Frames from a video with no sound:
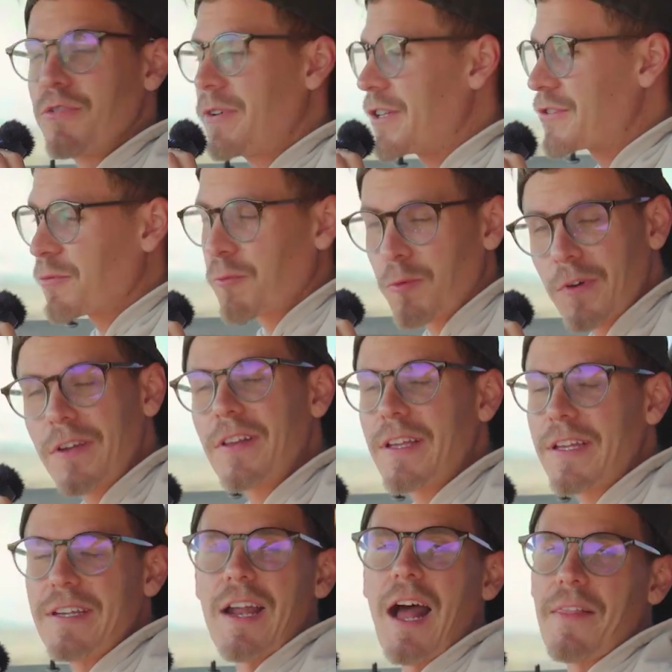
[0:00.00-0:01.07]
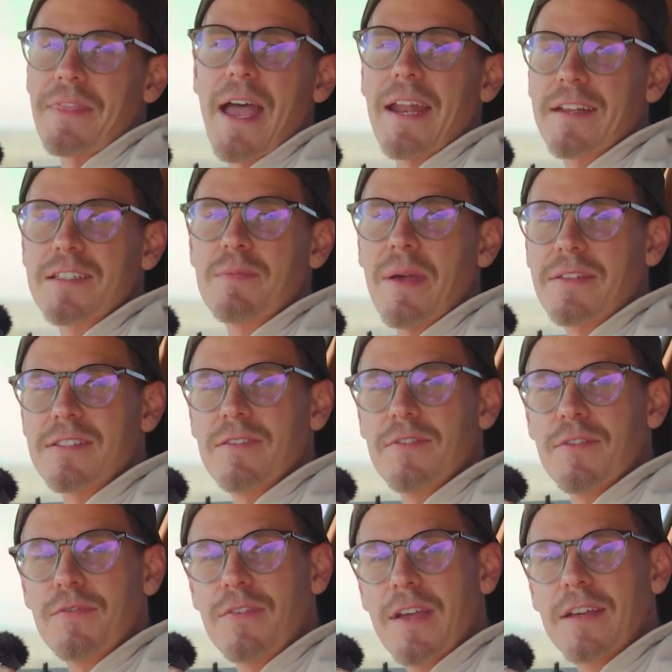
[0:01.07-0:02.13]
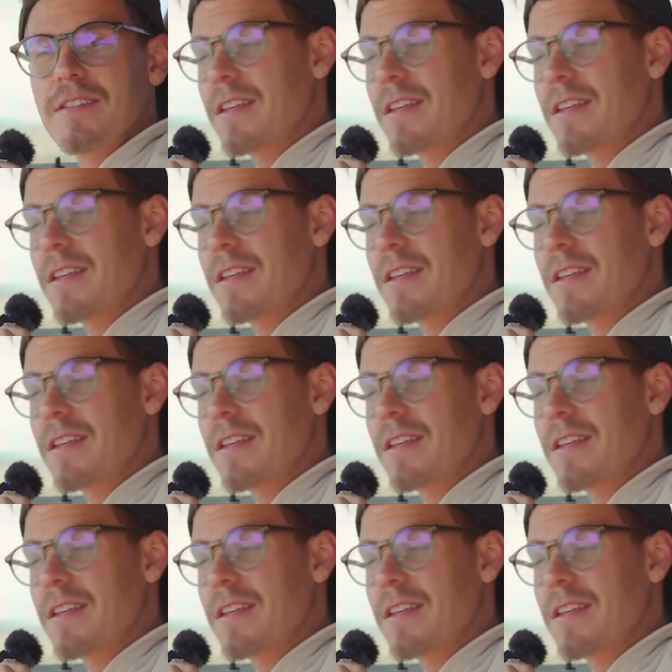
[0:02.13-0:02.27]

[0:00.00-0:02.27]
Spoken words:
and it's really not that expensive to fix,